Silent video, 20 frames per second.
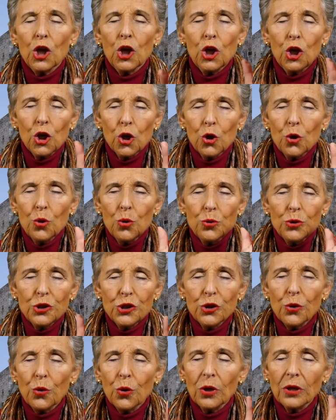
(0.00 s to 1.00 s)

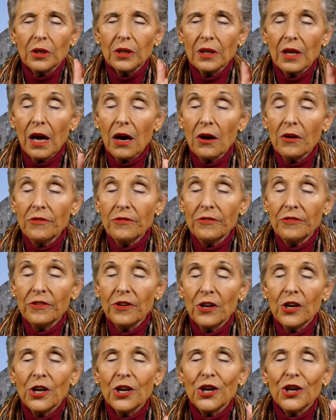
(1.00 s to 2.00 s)
Use your love,
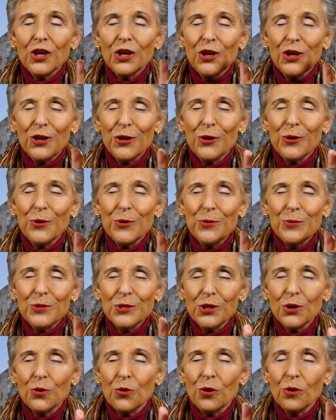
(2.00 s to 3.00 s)

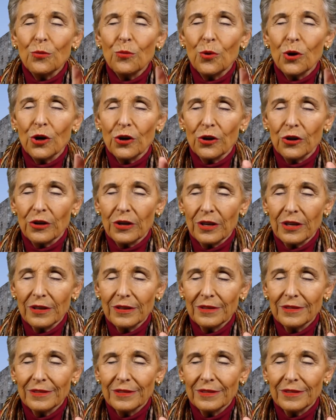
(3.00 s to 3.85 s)
use your word